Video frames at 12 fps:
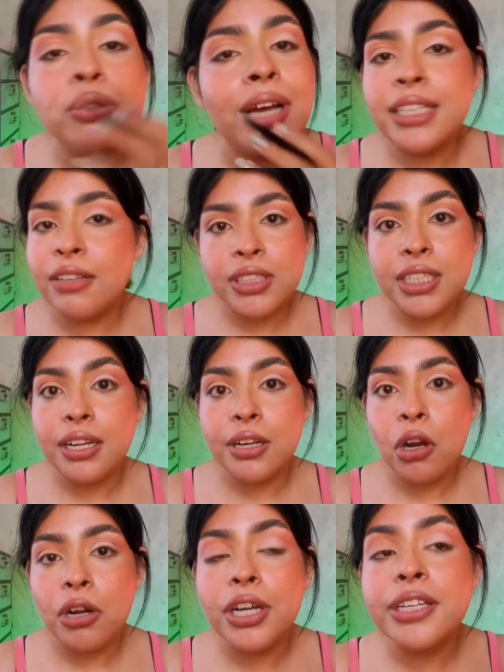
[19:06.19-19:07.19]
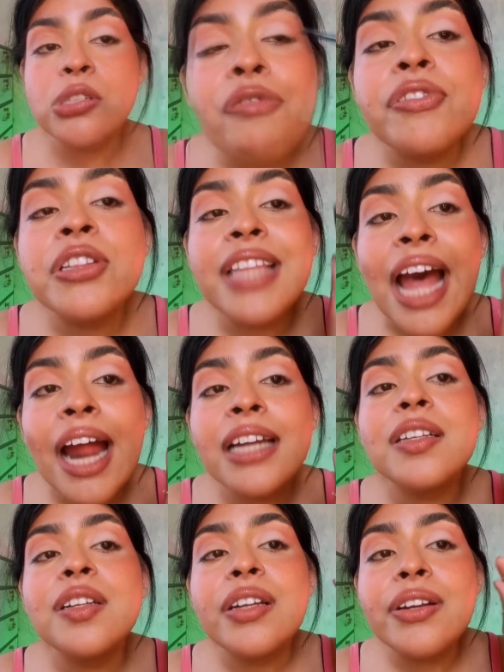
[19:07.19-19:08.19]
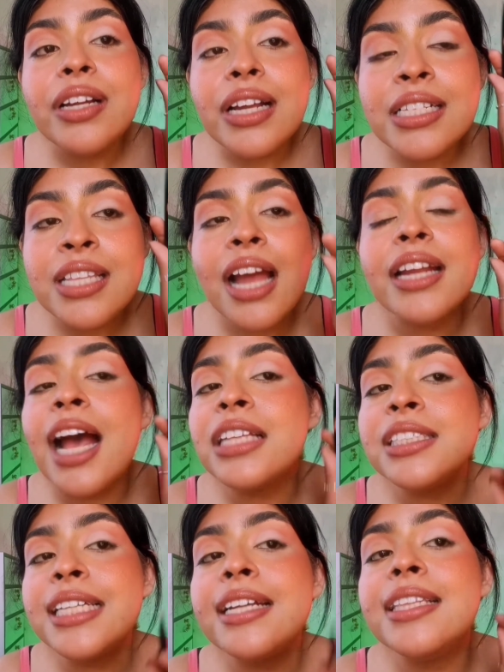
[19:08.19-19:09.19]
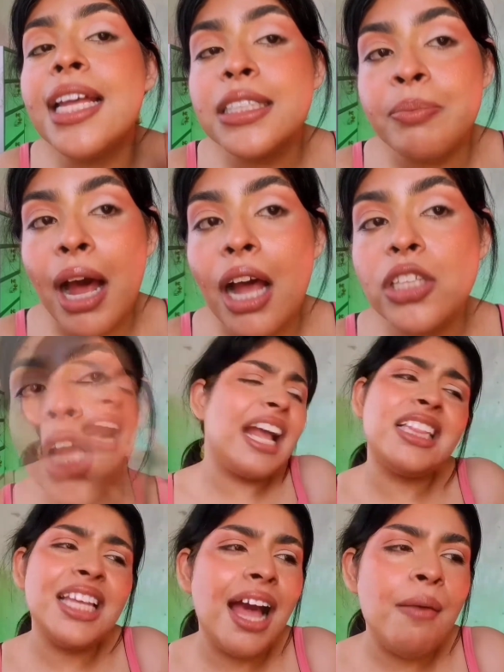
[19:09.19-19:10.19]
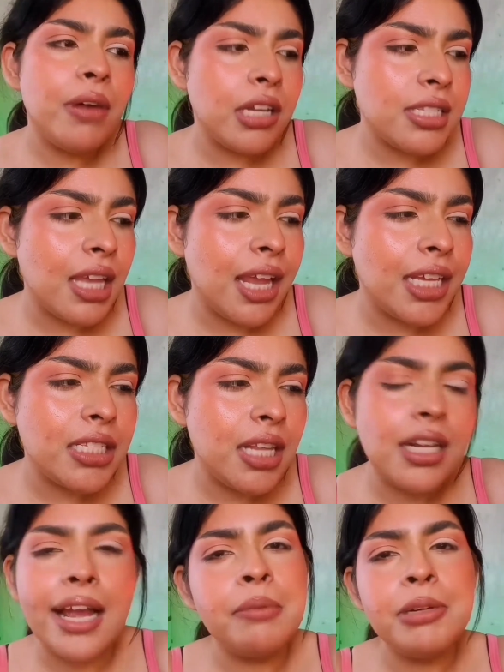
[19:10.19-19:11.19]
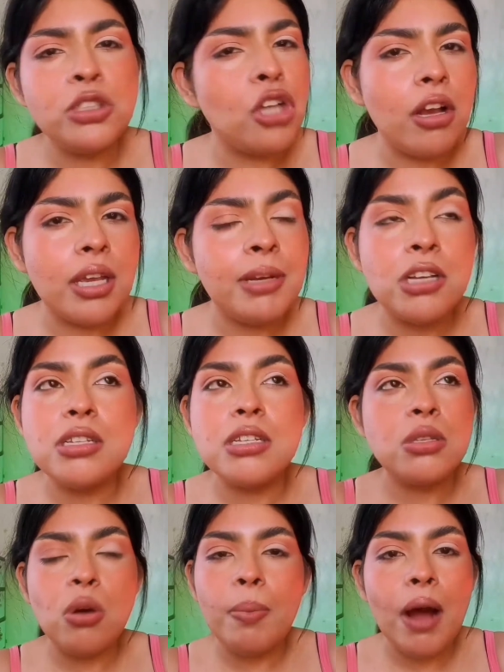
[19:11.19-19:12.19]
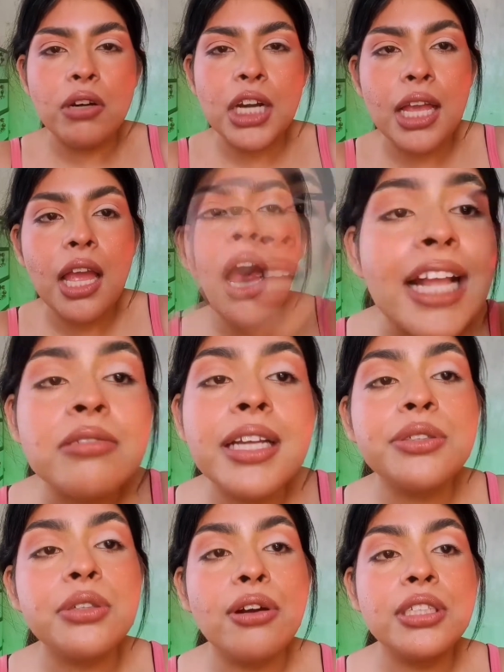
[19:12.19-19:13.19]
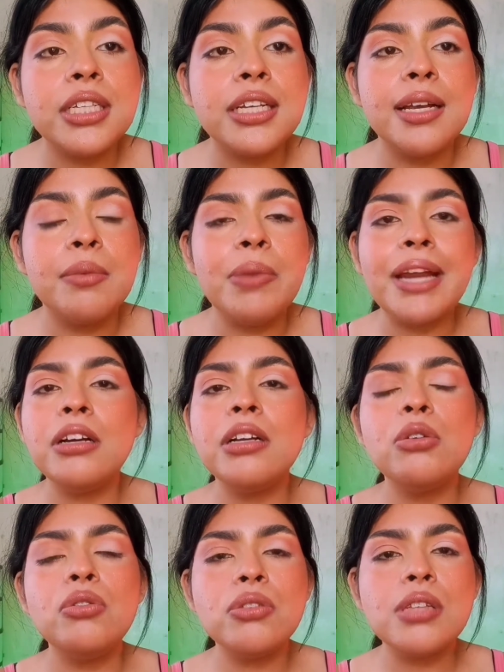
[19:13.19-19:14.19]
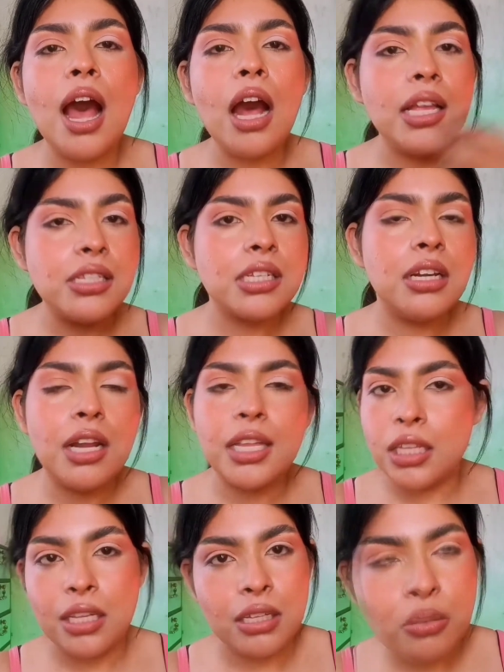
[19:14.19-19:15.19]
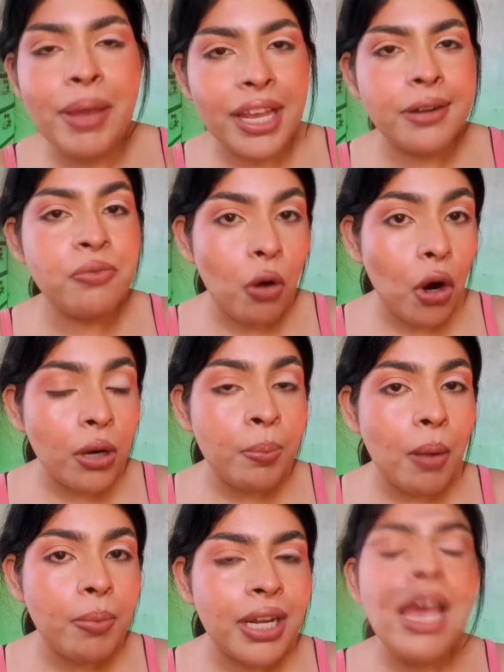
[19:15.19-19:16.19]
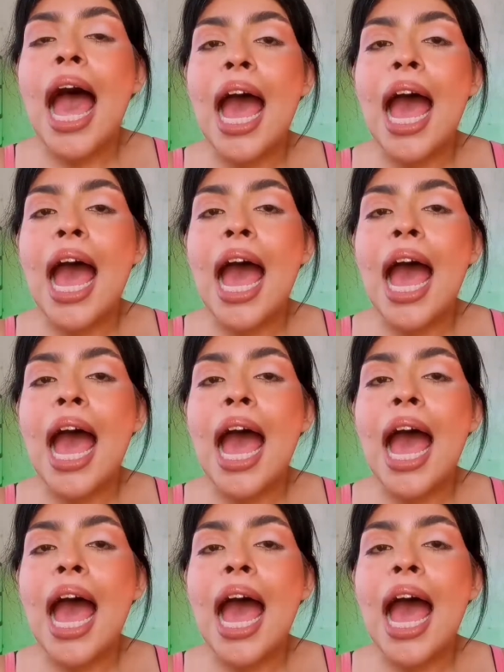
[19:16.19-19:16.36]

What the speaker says: You guys have seen it already. After that, it has stick this much, and I think I'm gonna say it's a tiny bit chalky because it's so powdery. That's why it's not sticking. Better use a concealer, I think, to make it work properly.